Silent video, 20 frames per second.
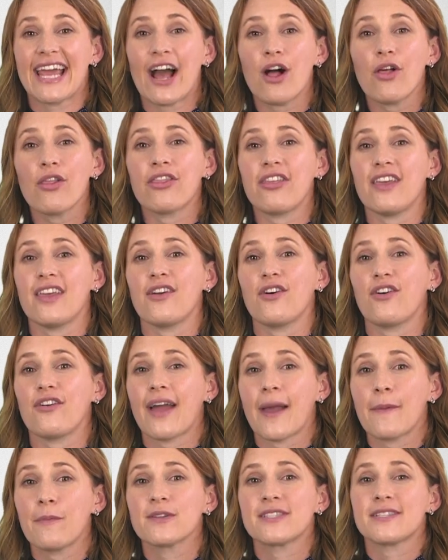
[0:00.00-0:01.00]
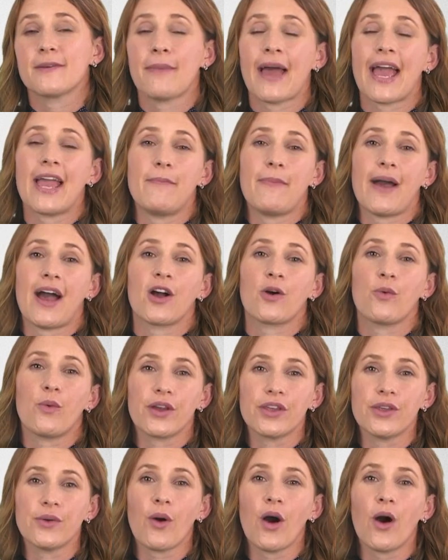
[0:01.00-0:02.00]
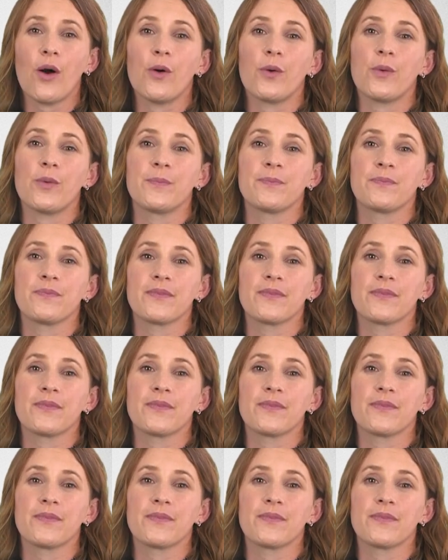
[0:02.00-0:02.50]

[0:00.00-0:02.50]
healthy or able to pay back what you owe.